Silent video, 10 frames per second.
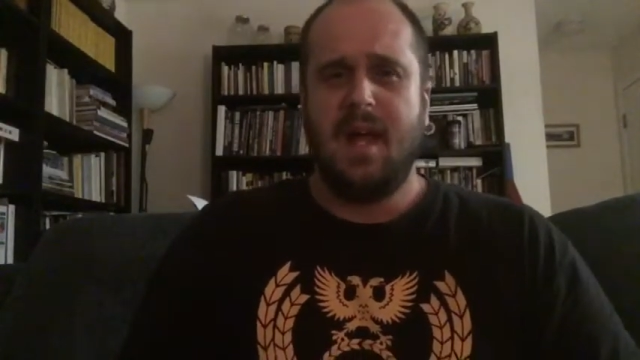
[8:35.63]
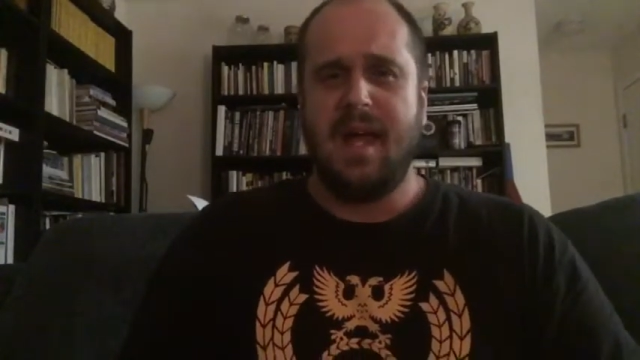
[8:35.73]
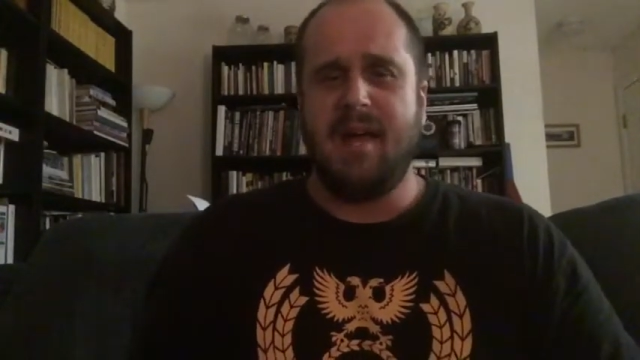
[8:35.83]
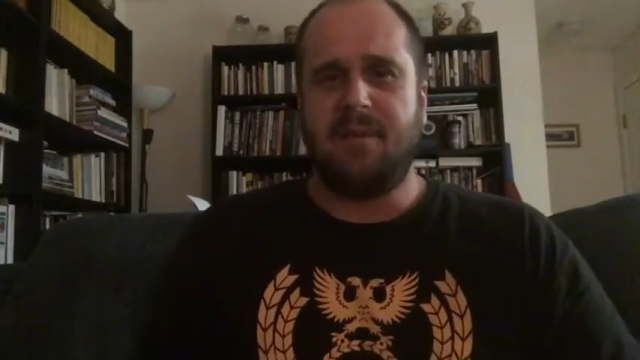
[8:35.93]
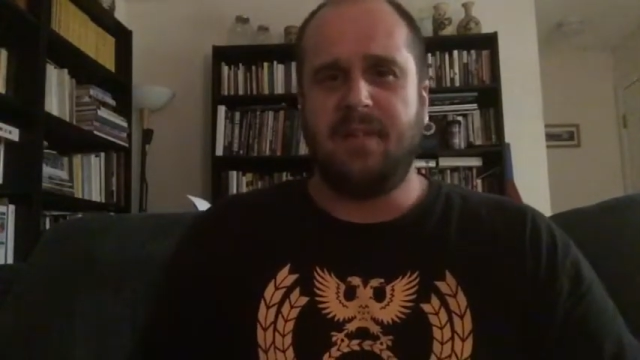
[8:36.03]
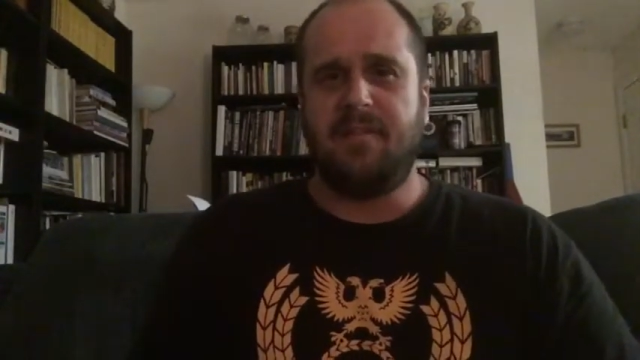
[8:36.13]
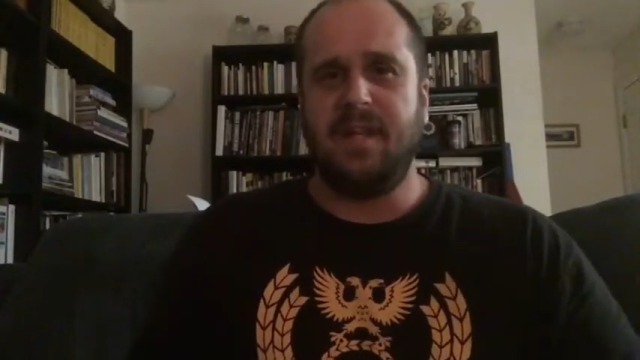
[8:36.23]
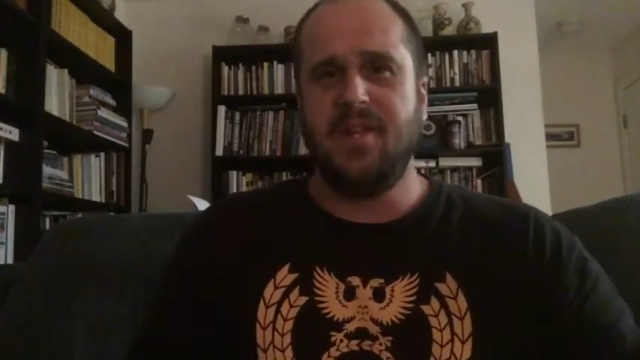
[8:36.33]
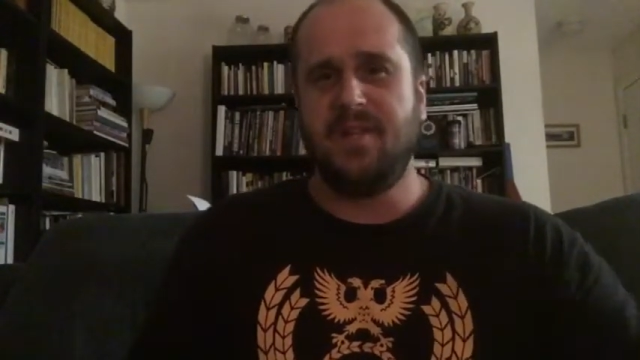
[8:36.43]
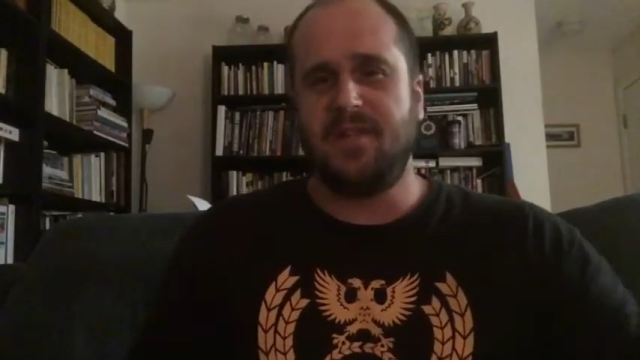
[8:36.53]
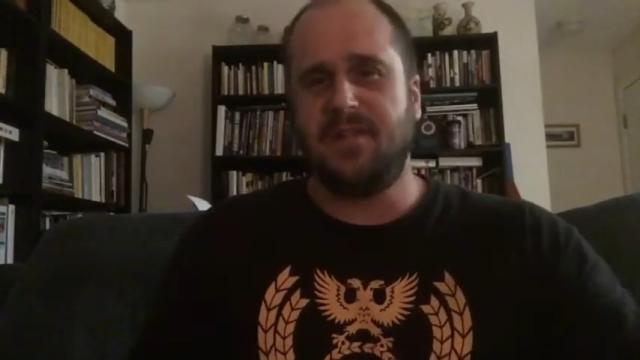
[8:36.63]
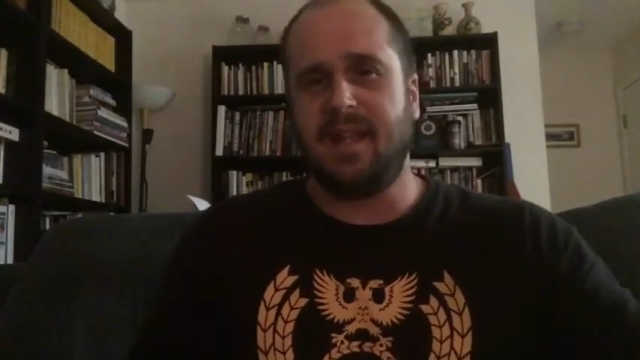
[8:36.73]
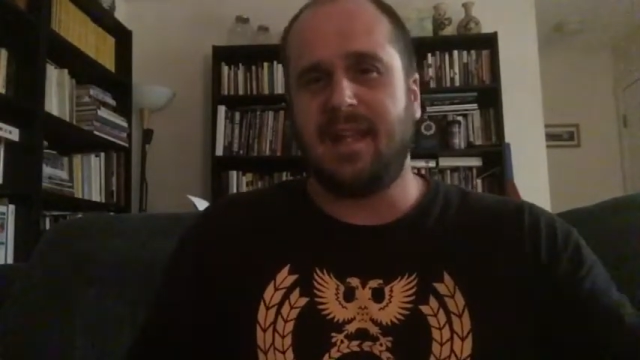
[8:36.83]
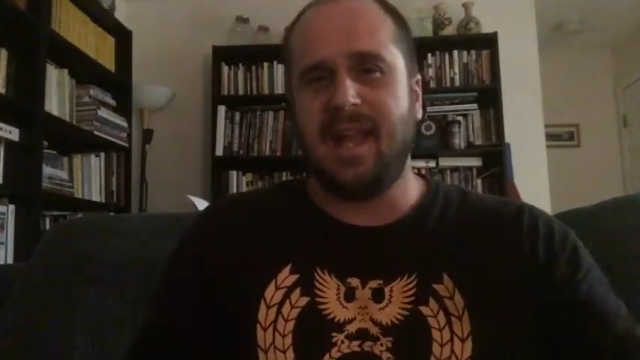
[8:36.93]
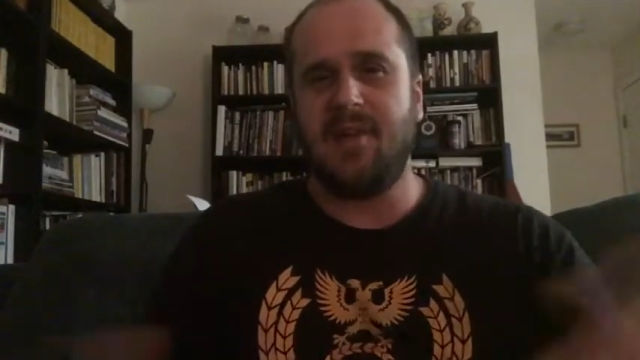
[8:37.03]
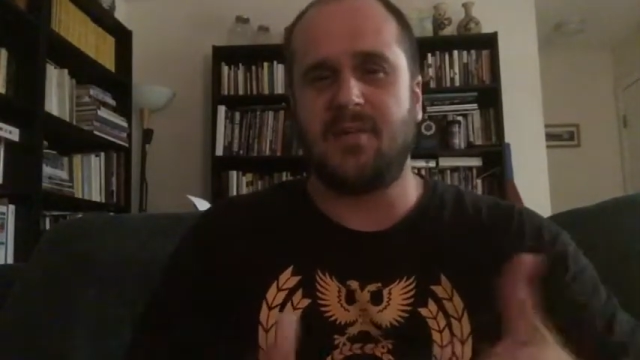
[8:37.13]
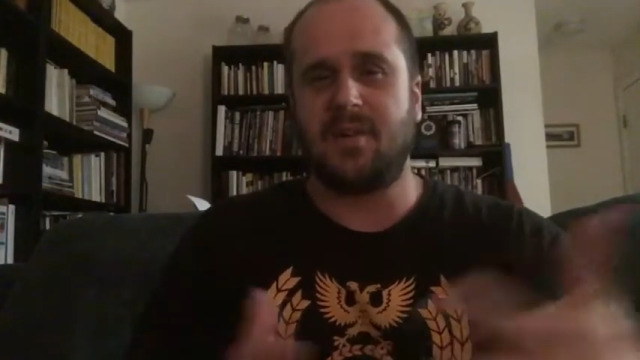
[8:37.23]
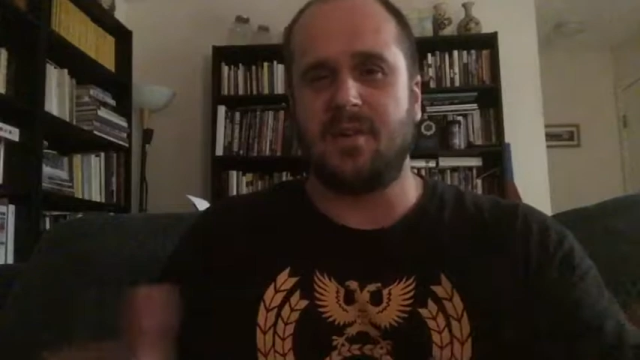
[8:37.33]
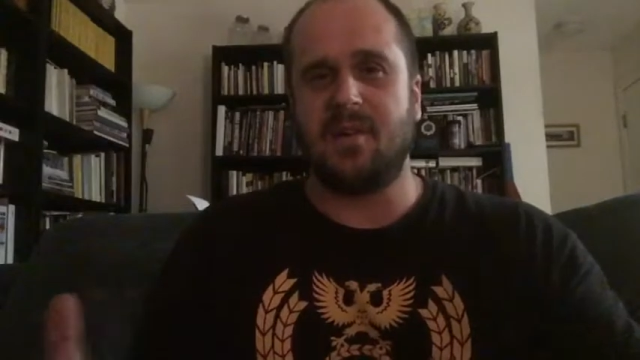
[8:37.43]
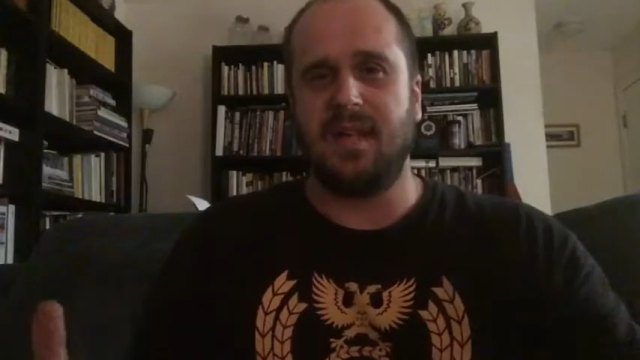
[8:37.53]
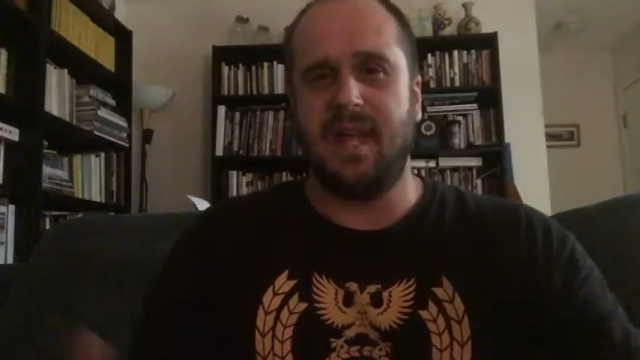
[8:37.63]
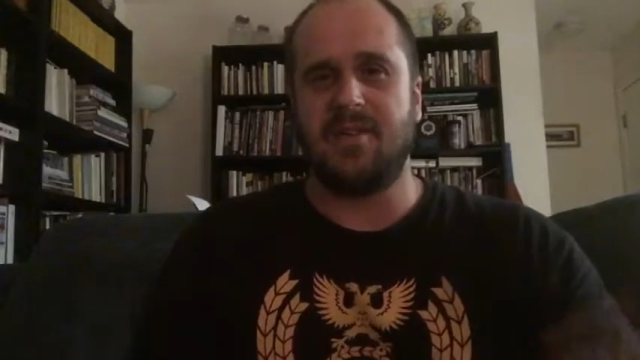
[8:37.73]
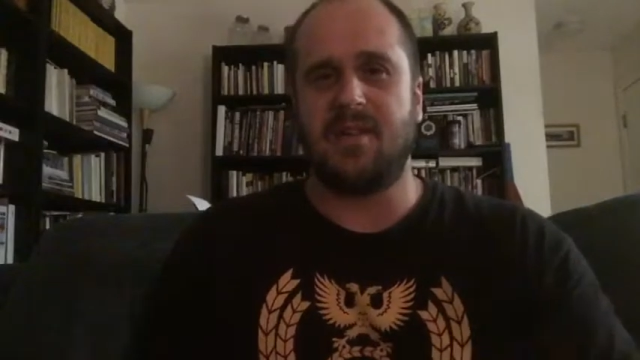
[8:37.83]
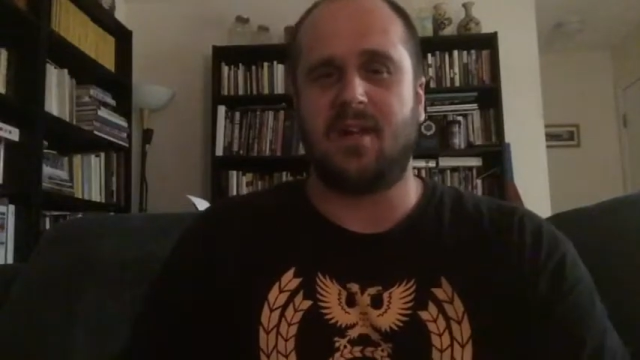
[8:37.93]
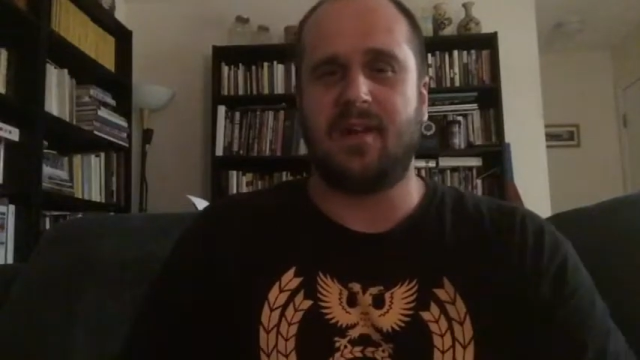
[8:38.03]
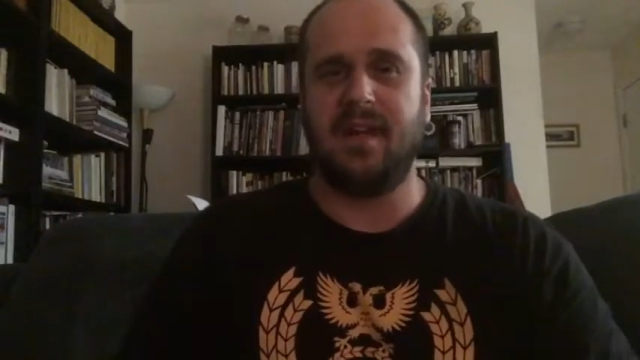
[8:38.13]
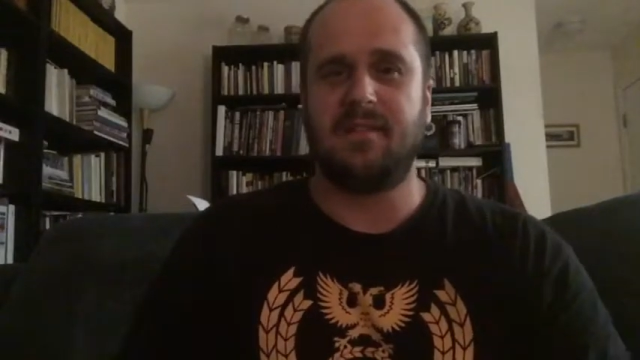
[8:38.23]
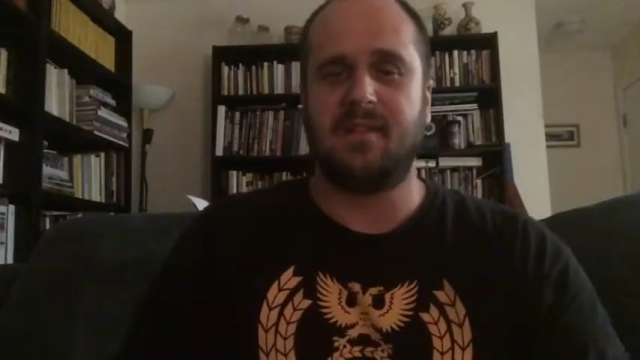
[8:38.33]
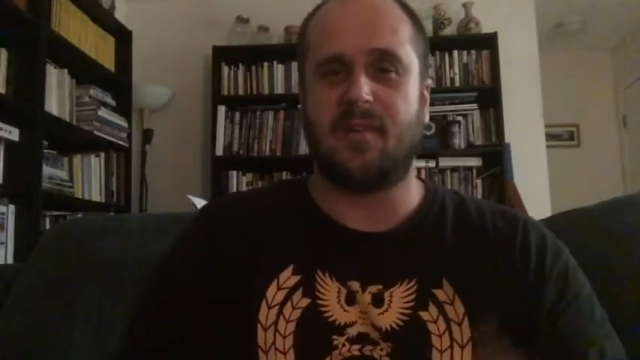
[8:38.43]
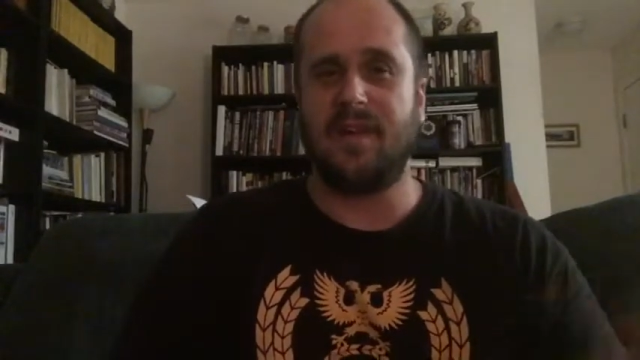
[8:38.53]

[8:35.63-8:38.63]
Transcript: And when the Phoenicians encounter the ancient Greeks